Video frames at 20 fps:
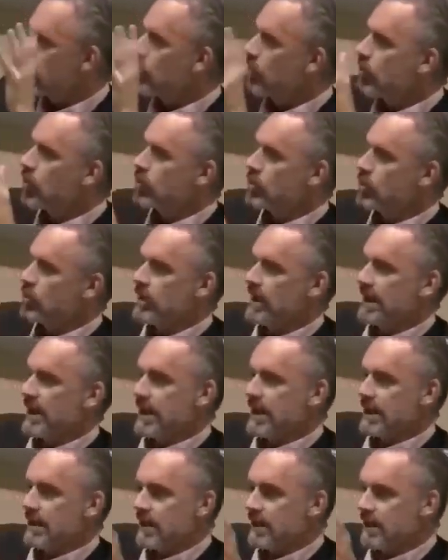then we weren't
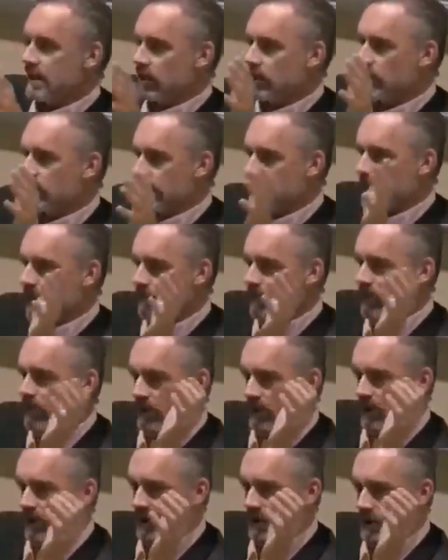doing anything that was
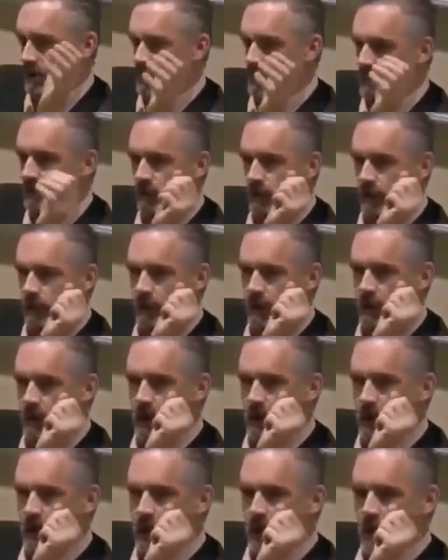therapeutically useful.
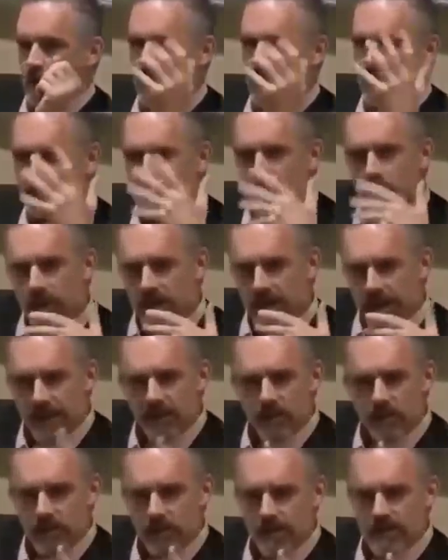But
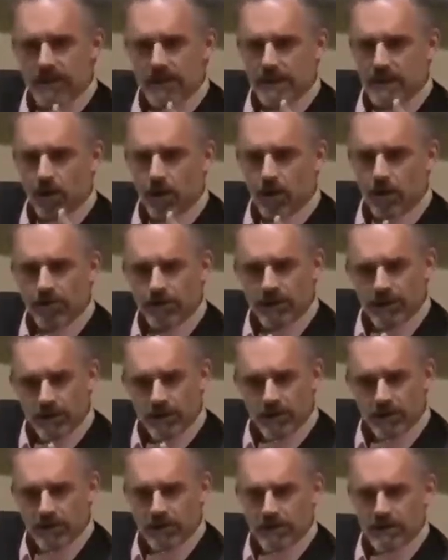all of
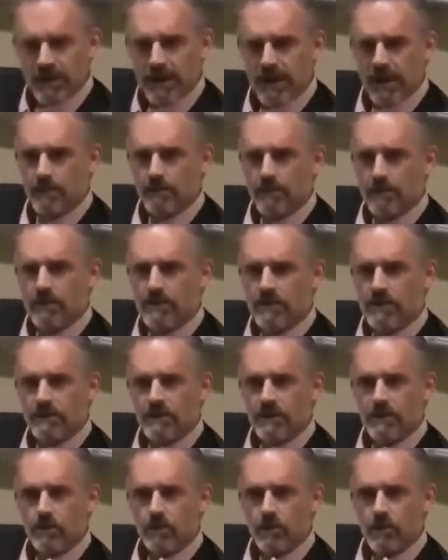the interesting
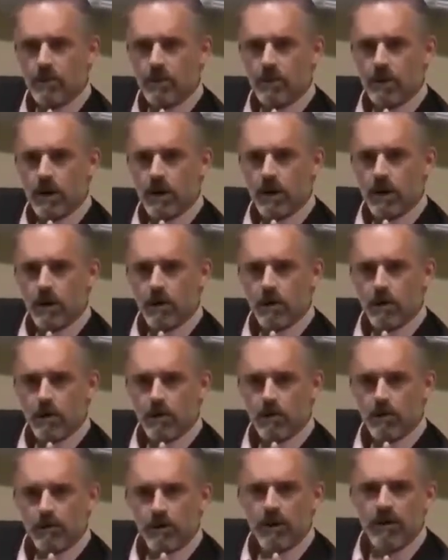elements of it were
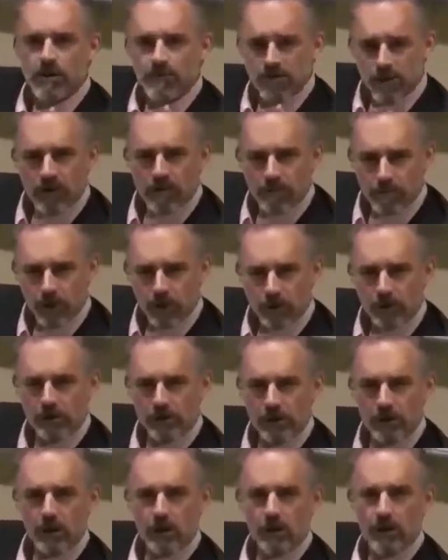very, very
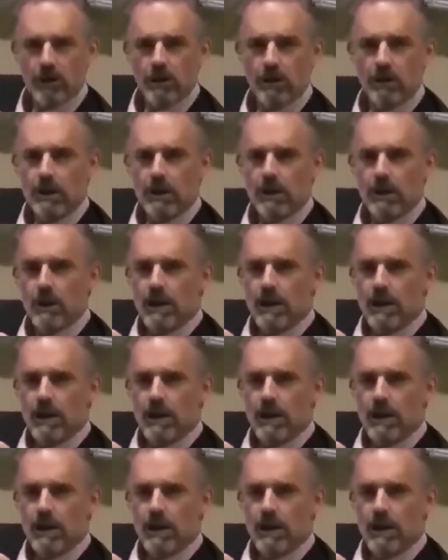personal.